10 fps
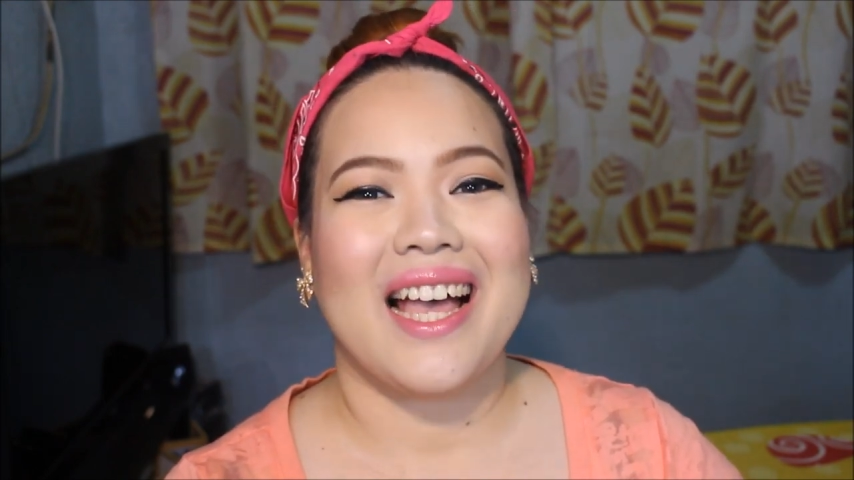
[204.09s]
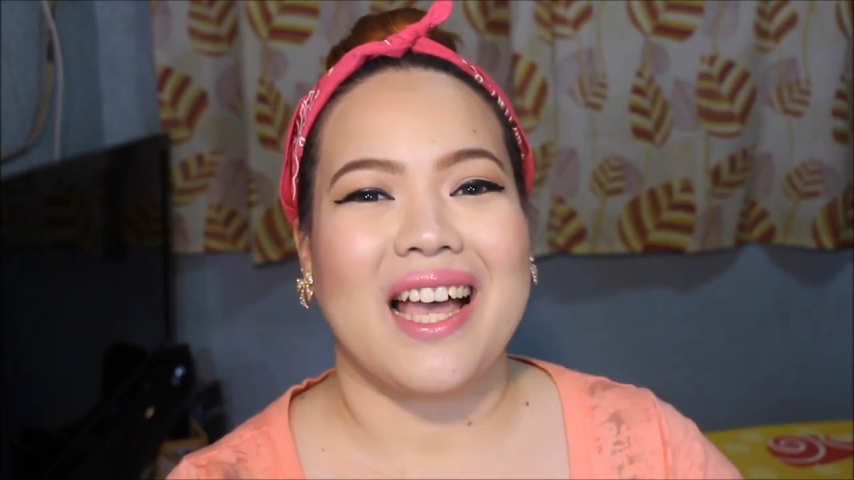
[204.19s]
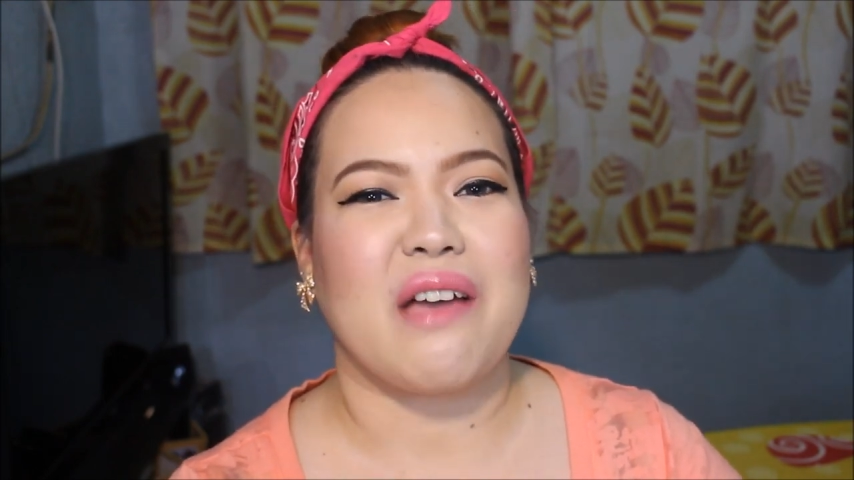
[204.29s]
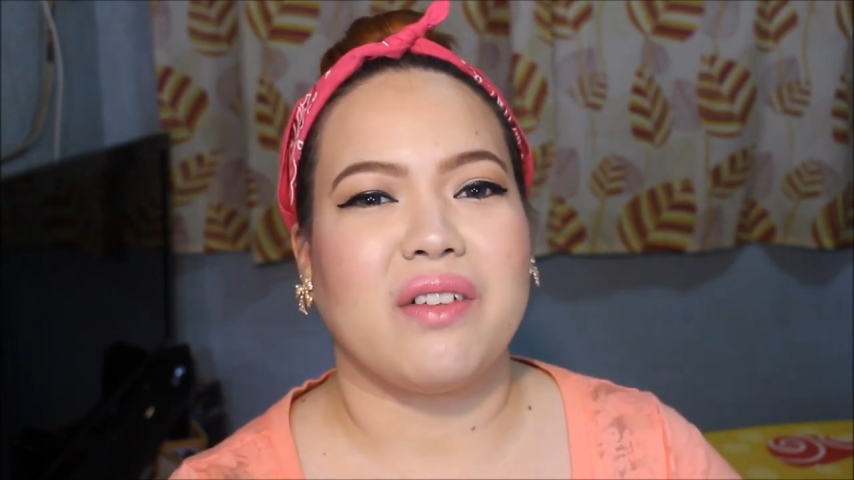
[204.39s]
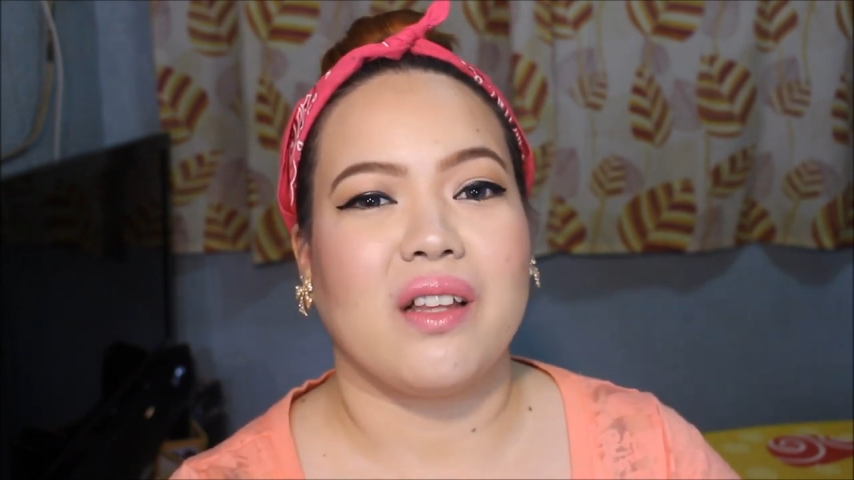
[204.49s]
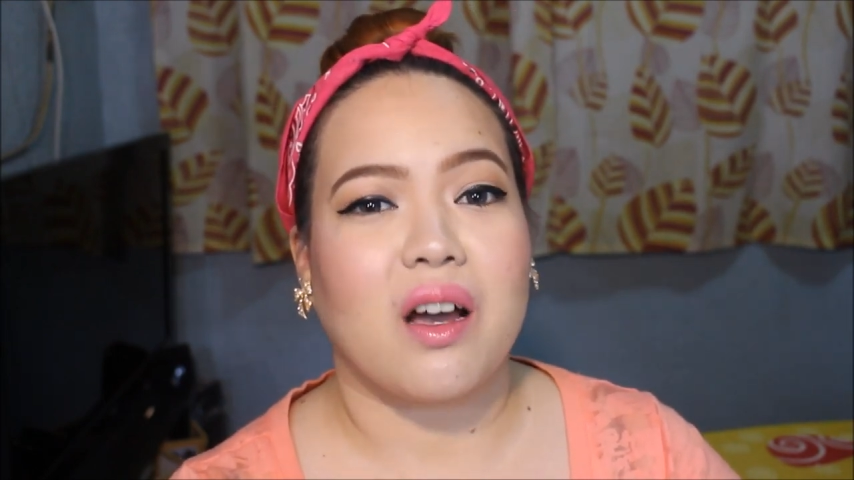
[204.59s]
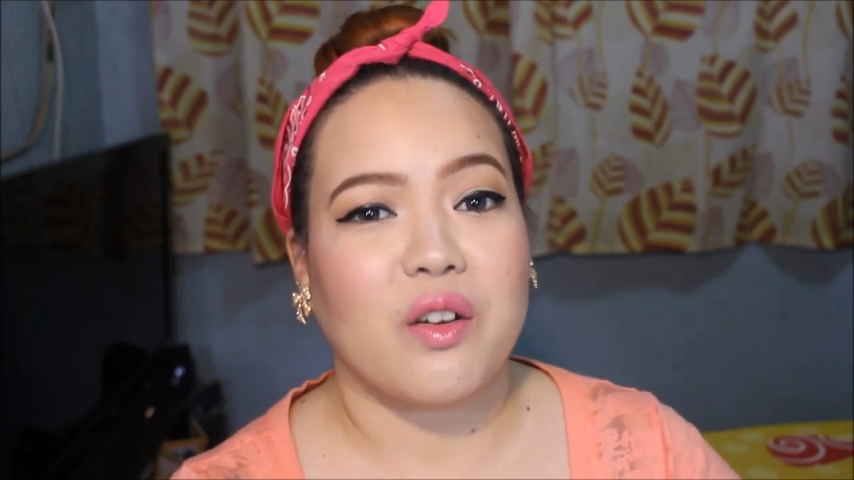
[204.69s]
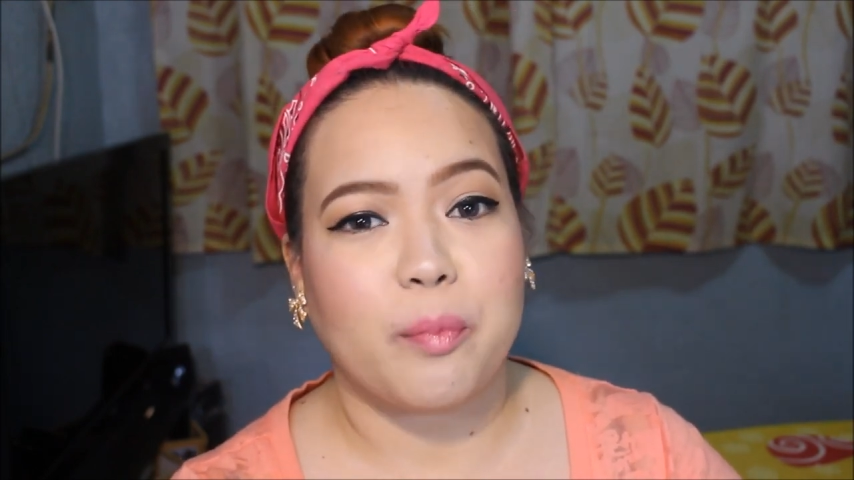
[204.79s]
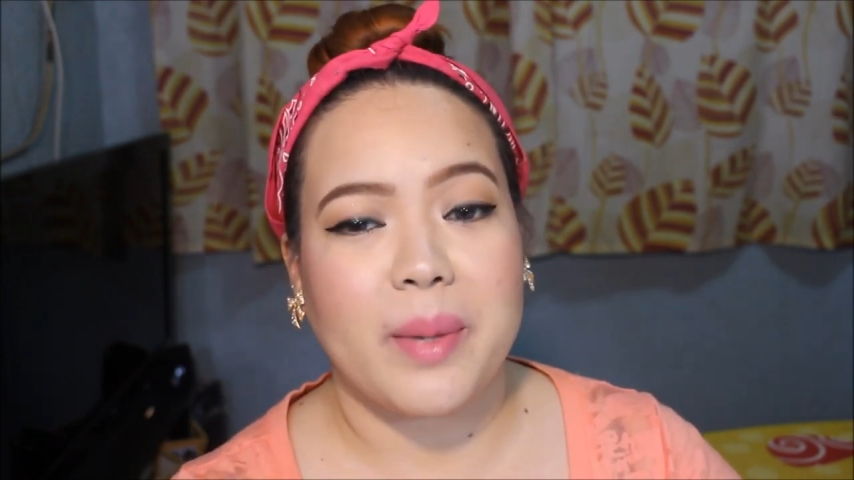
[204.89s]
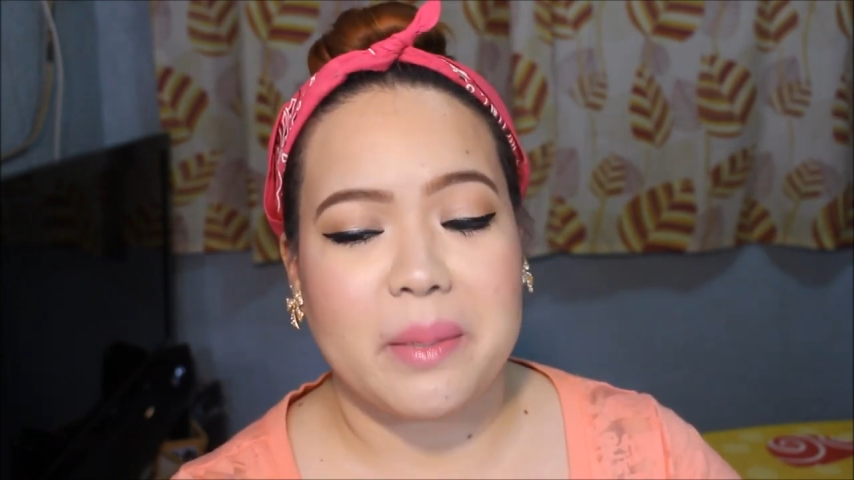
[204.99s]
I have a lot
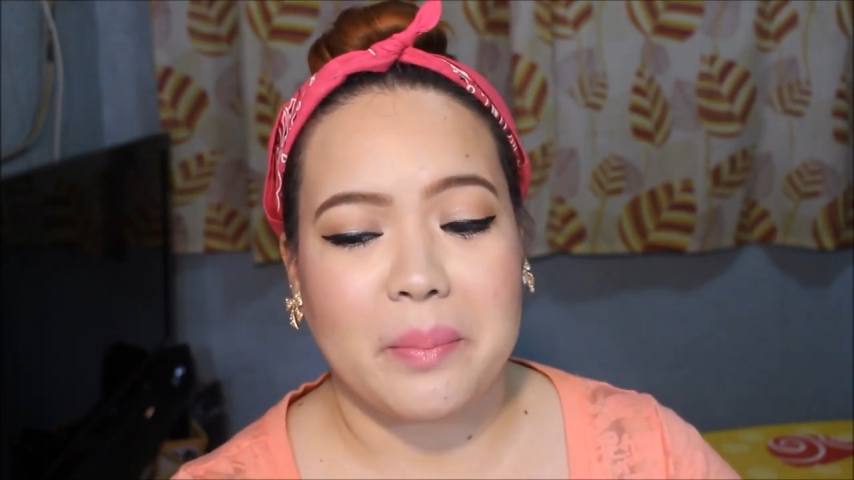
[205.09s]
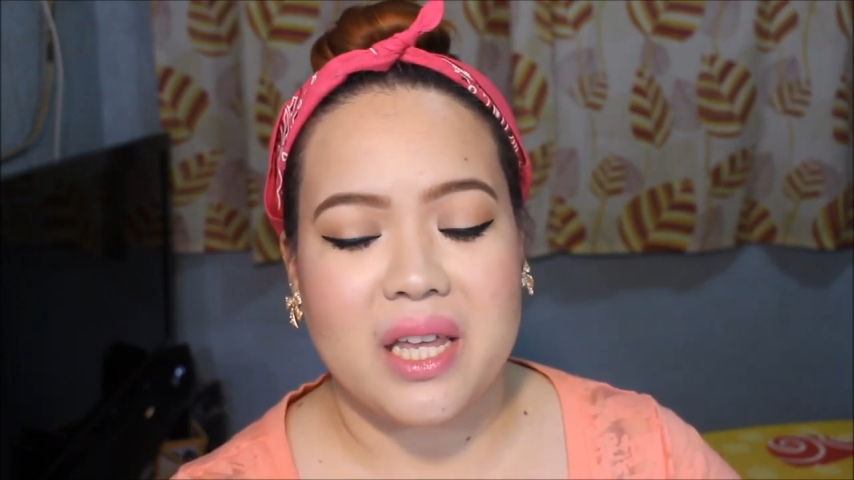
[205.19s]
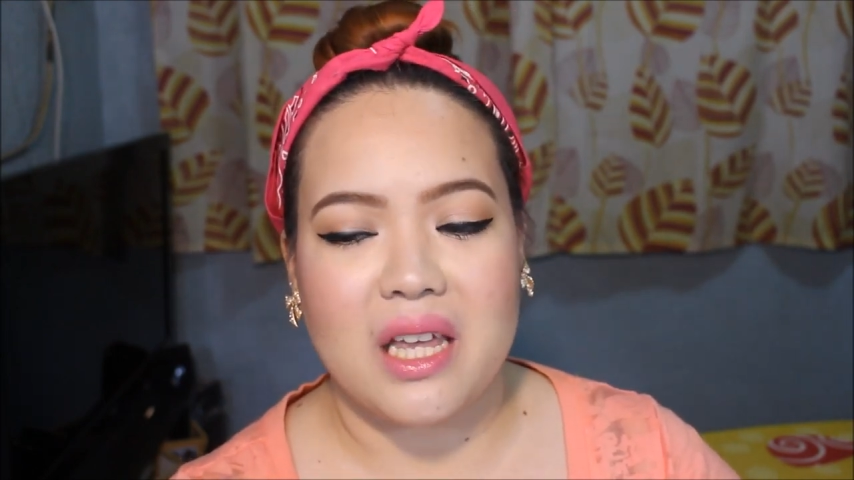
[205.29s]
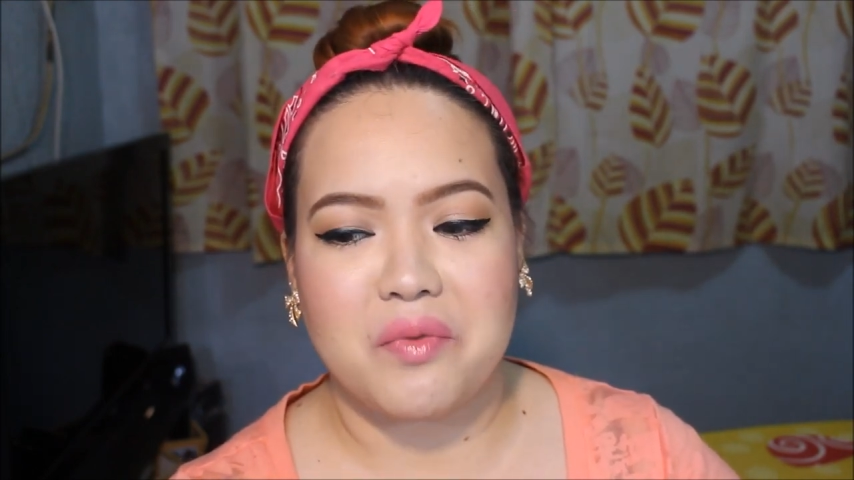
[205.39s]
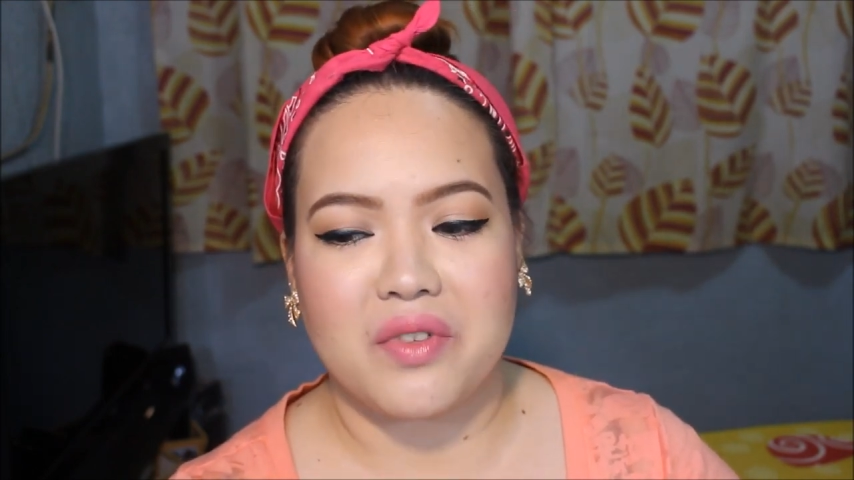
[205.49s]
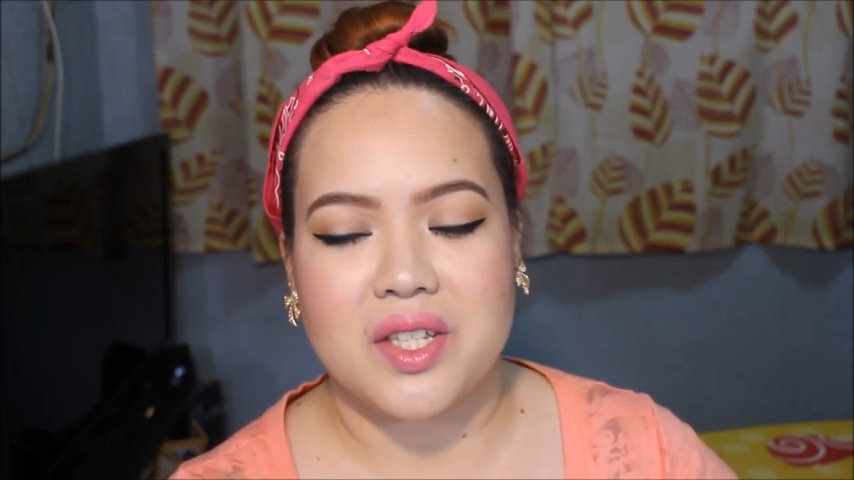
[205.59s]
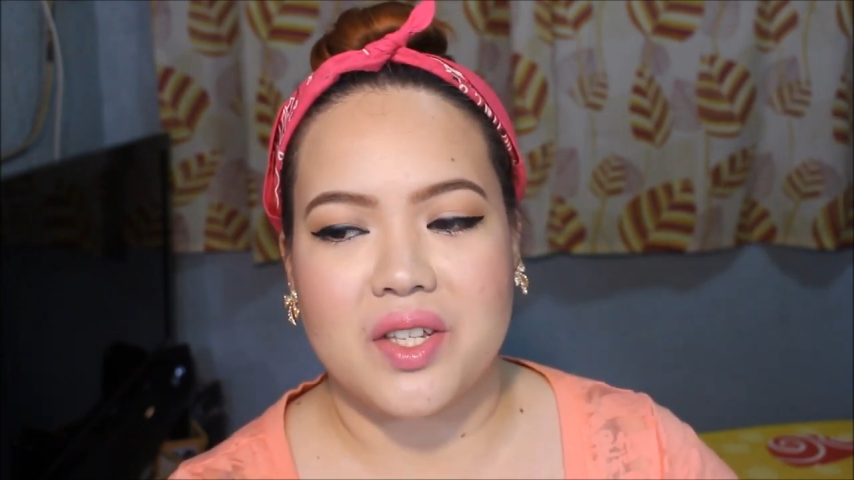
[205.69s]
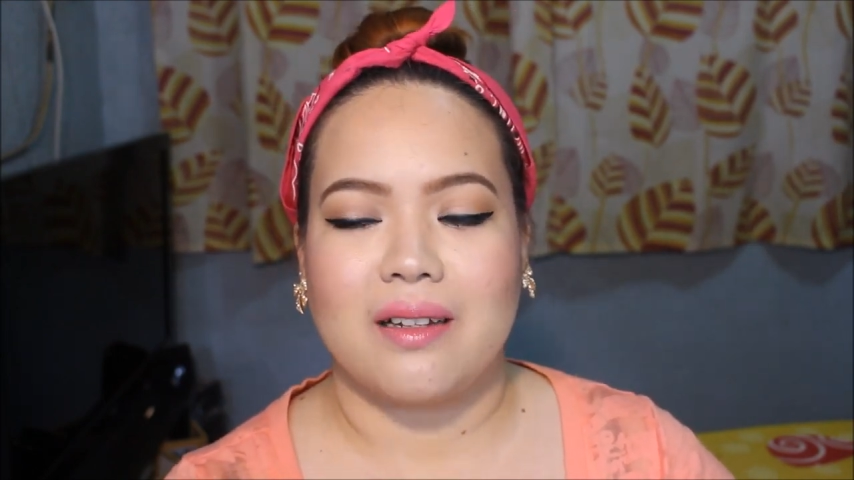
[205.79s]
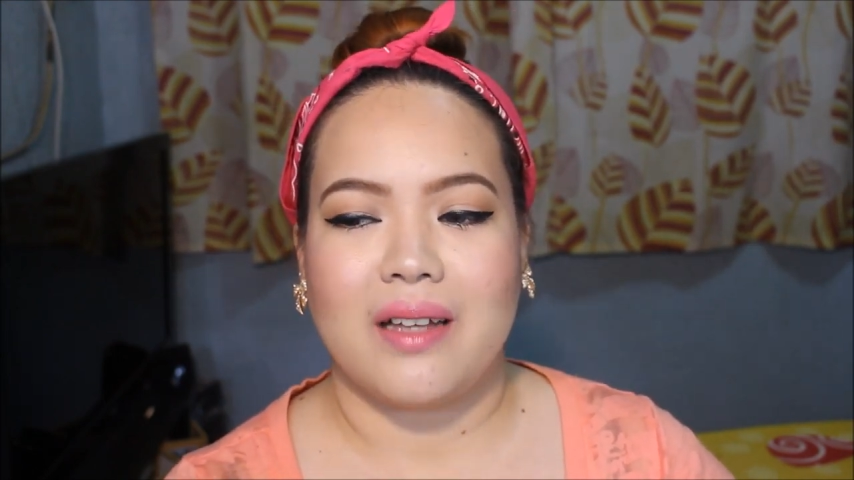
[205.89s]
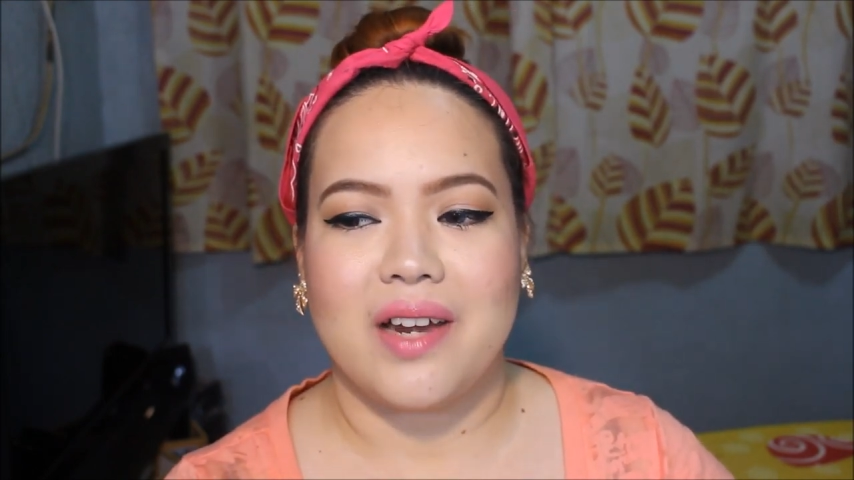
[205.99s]
of pet peeves.